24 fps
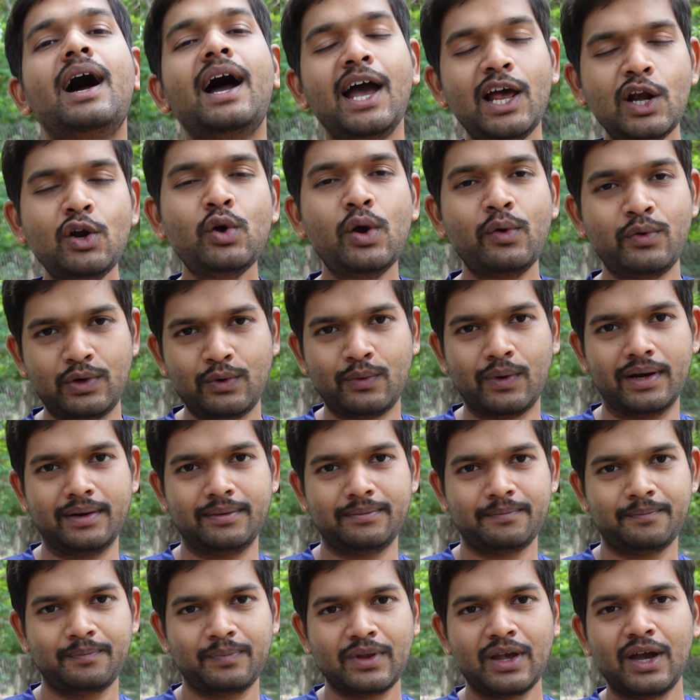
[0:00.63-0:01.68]
Hello everyone.
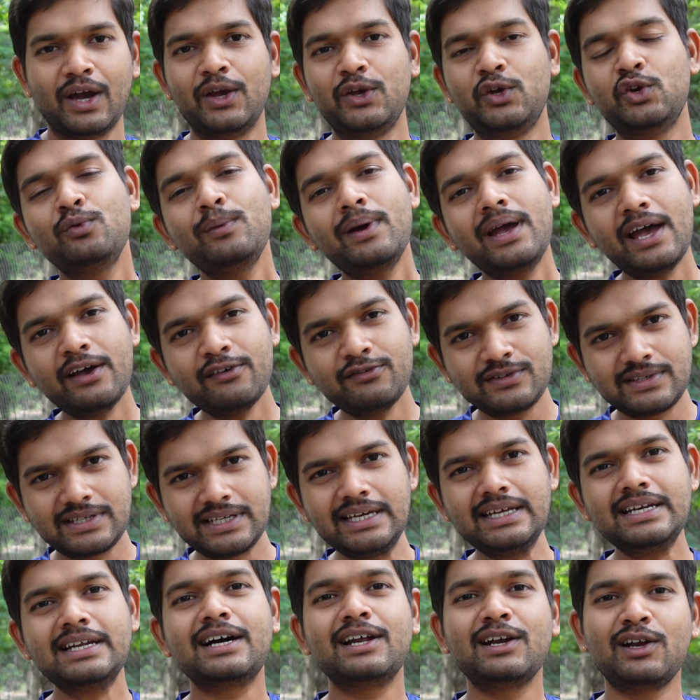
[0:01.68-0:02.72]
You may have
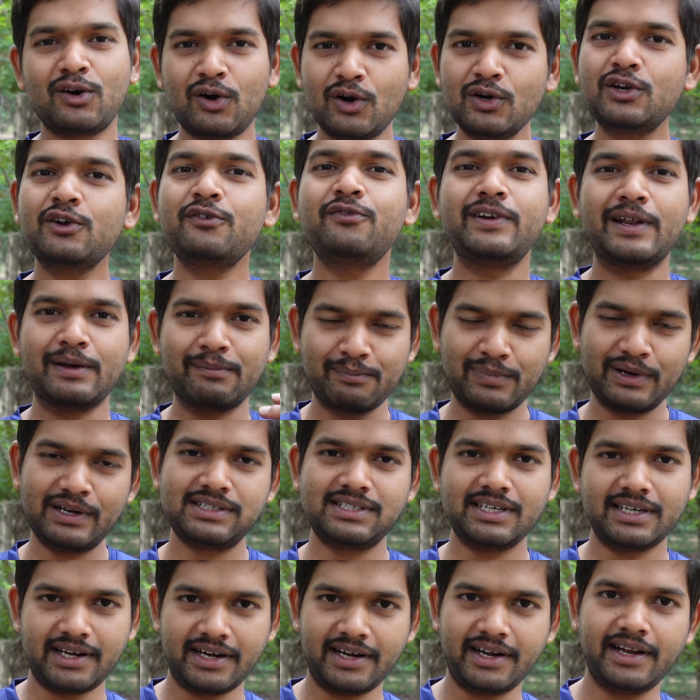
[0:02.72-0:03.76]
seen a lot of
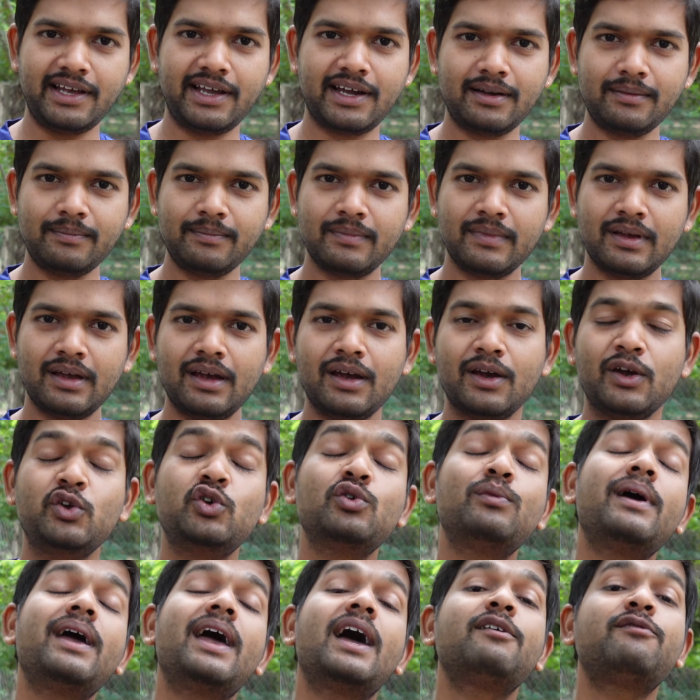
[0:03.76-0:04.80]
temples in India.
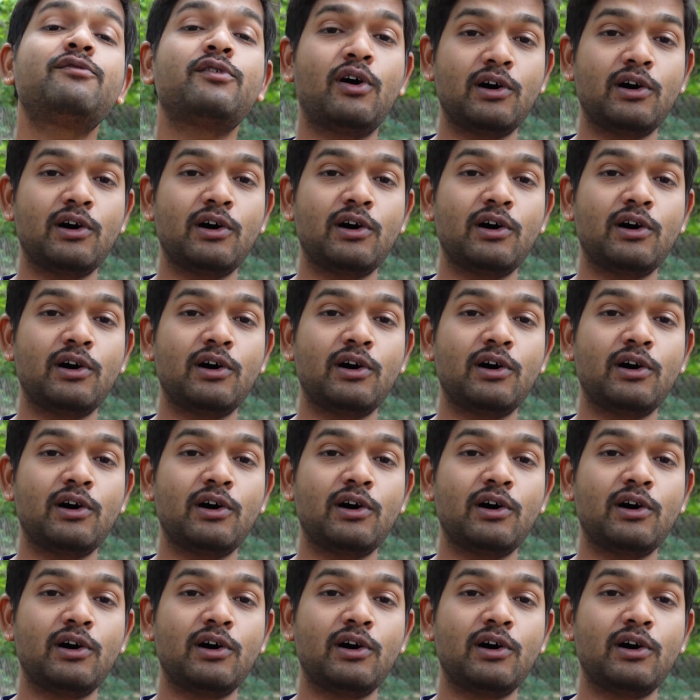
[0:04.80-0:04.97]
You may have